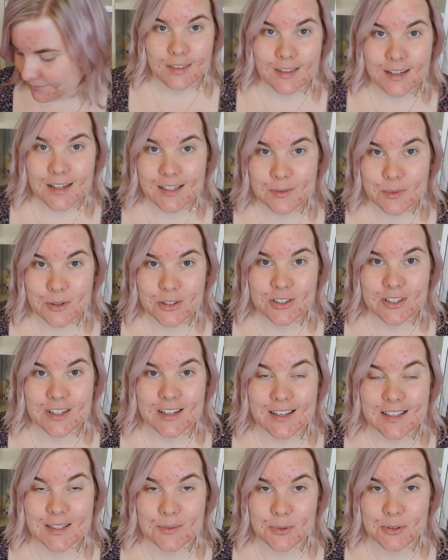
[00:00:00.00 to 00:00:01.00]
The next question
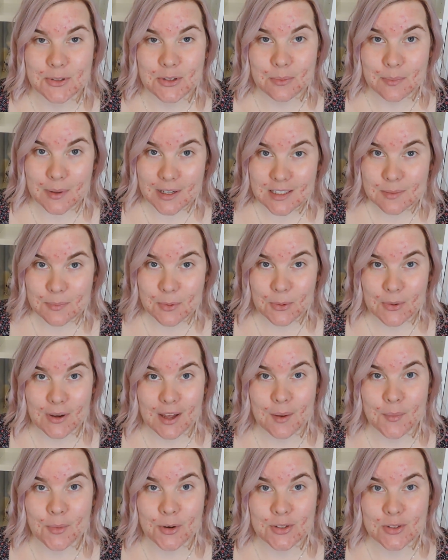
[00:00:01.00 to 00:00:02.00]
is, what is your biggest book
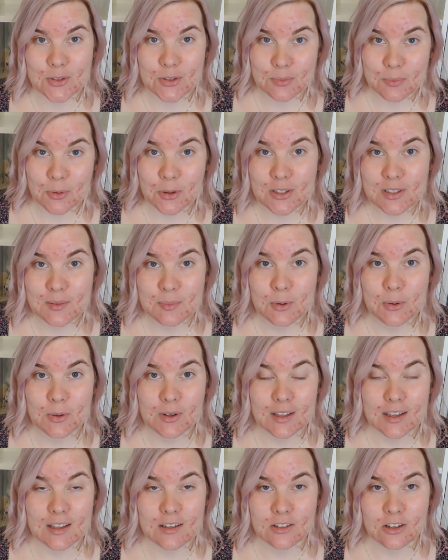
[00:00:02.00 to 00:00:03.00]
and what is your smallest
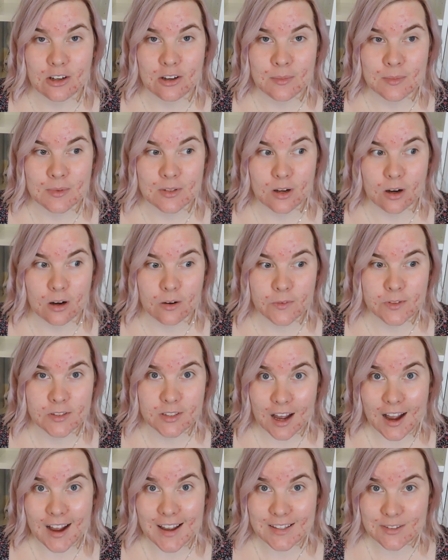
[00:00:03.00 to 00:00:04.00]
book in terms of
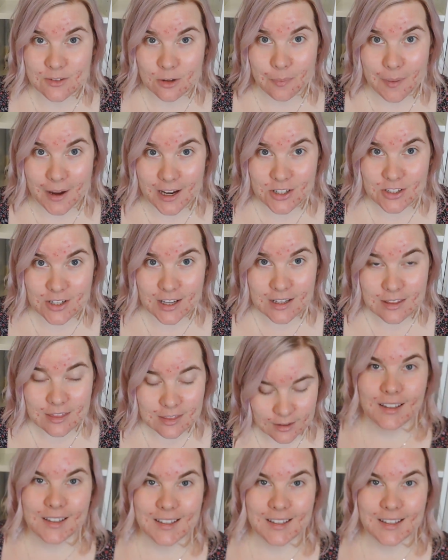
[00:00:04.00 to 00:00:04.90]
size, not page length?